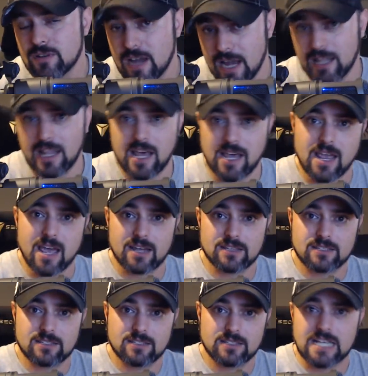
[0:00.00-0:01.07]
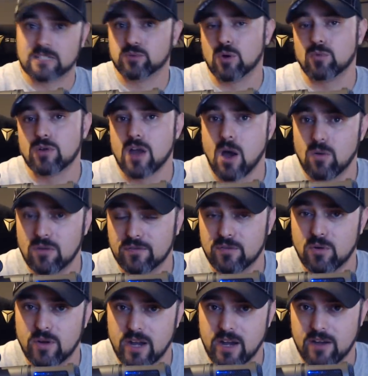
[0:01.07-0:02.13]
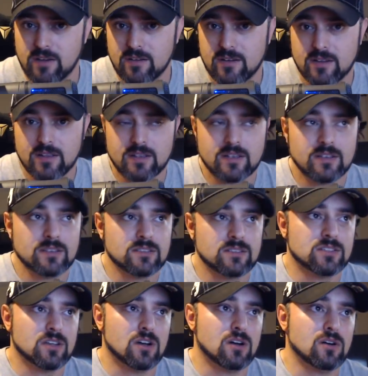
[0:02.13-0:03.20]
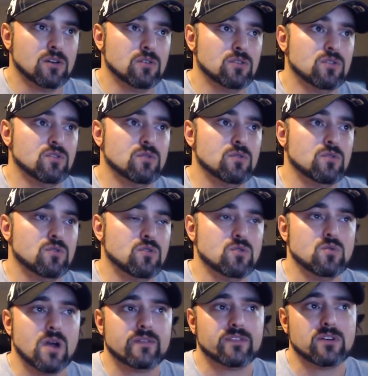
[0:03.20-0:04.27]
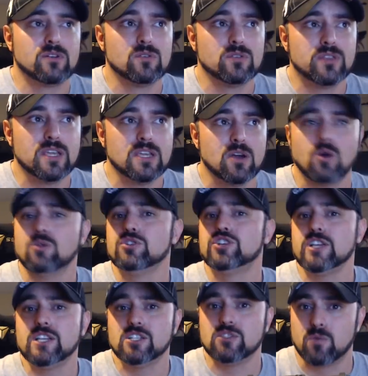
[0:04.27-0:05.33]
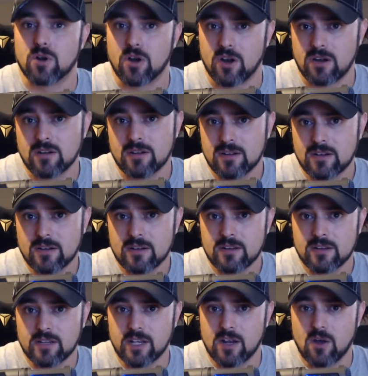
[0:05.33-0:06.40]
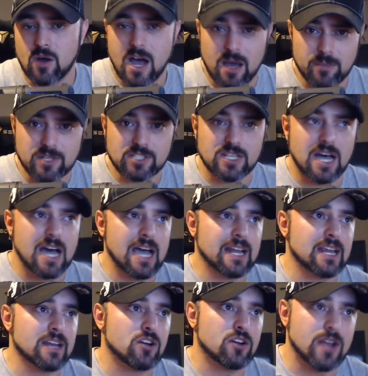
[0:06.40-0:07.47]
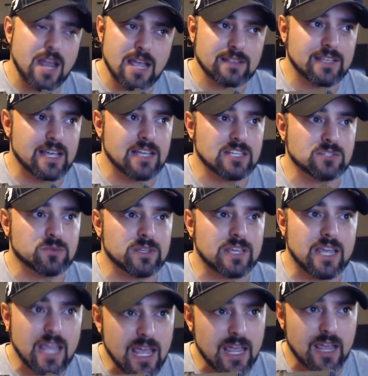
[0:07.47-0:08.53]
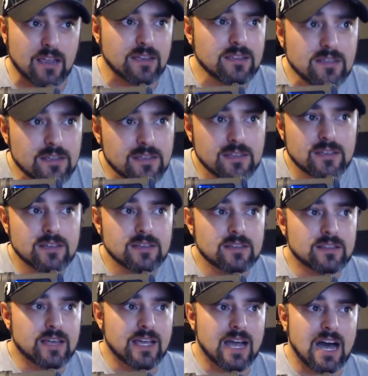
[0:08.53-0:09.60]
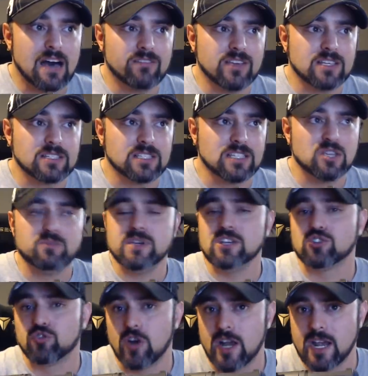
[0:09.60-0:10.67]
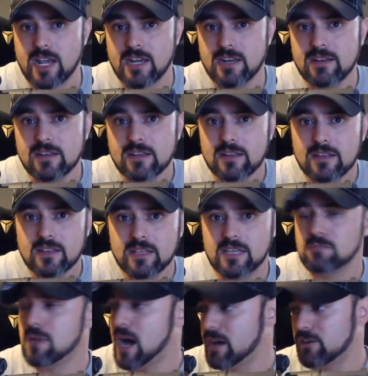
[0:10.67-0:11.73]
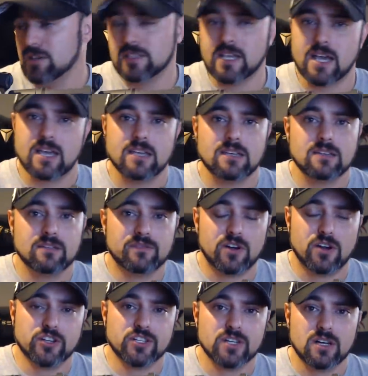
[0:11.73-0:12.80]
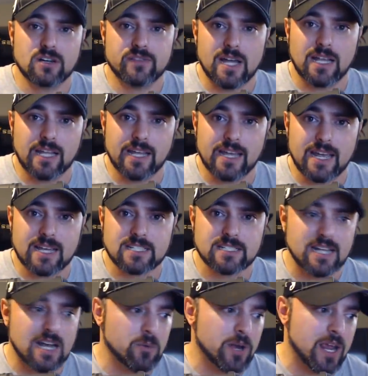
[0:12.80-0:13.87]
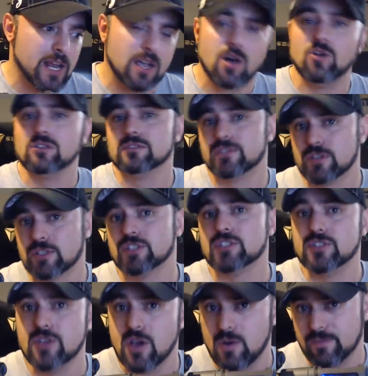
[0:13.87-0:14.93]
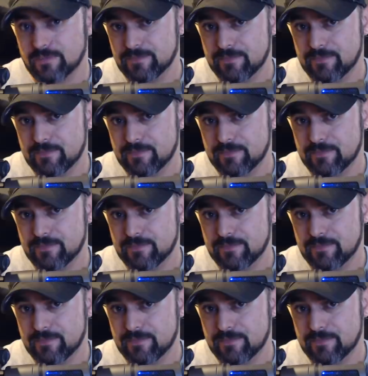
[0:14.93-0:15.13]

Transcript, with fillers: LAX. That's what we're going for here. So whoever the OGs were, you know, Homicide and Hernandez with King, they obviously betrayed the modern day version of LAX, and now we're getting old versus new.